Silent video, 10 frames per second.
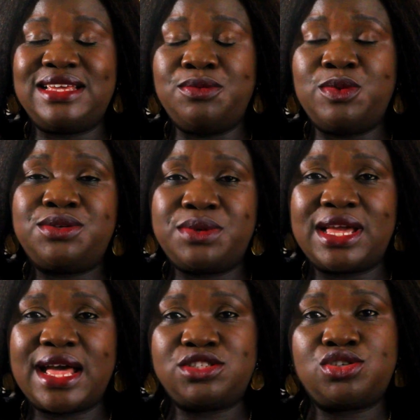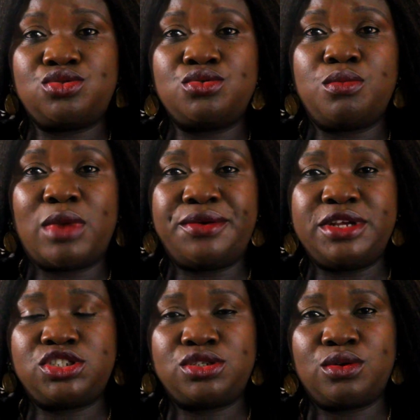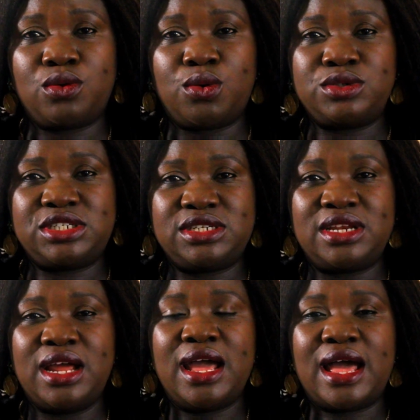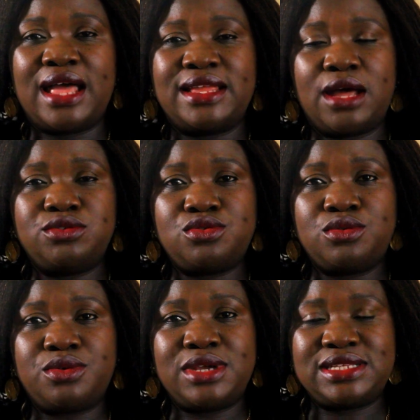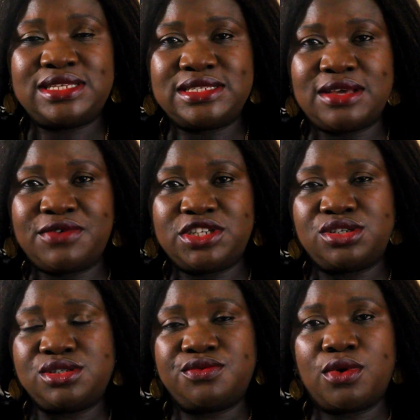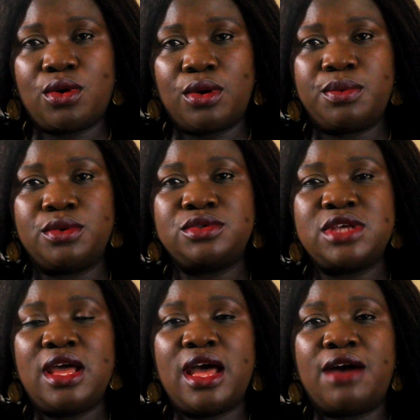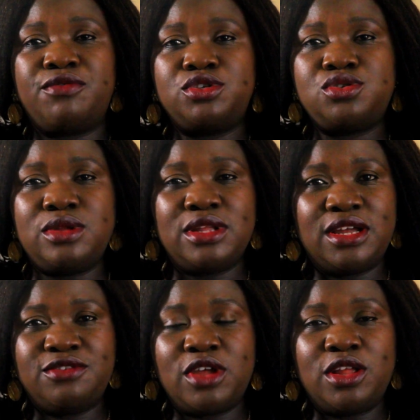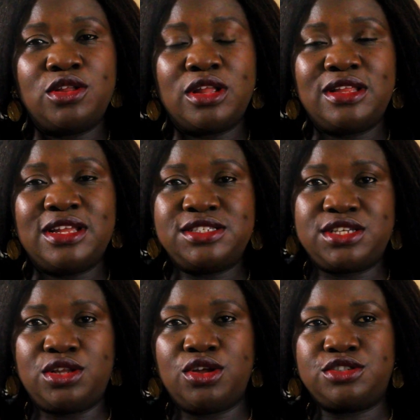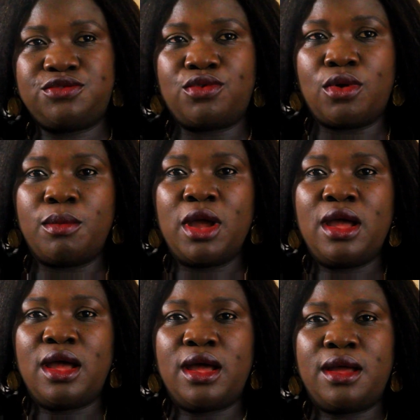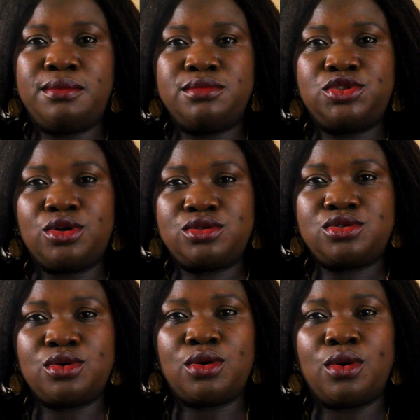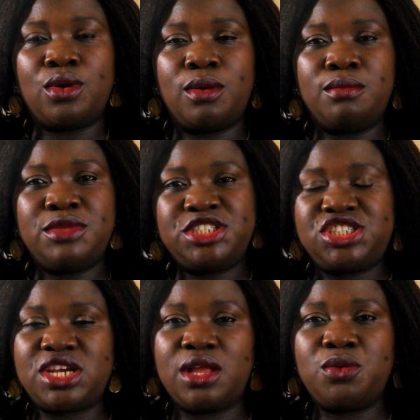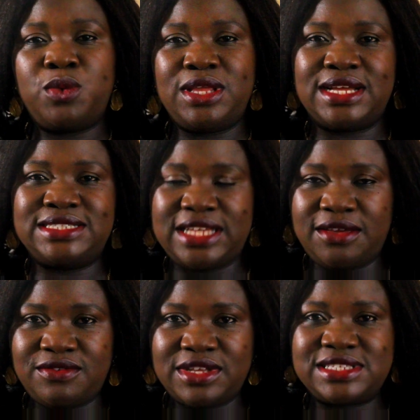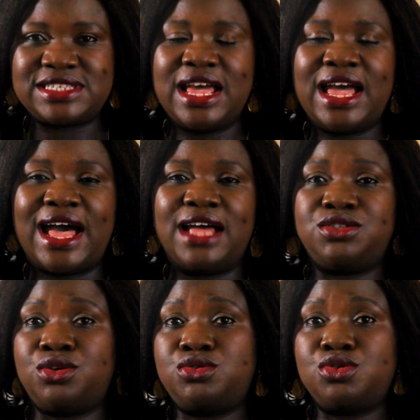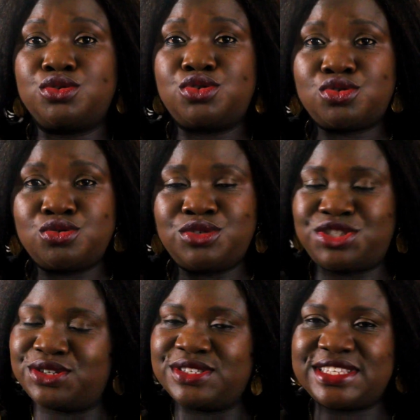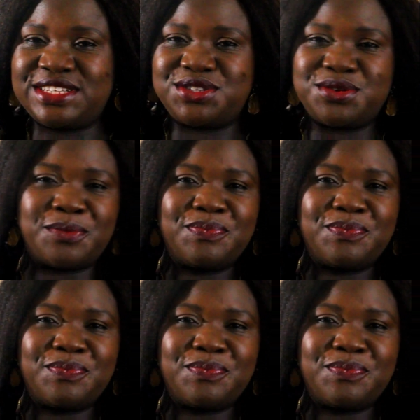with regards to marriage coaching and how to create interventions for couples. I've also learned a lot from Dr. Michelle Wiener Davids and Dr. Sue Johnson. So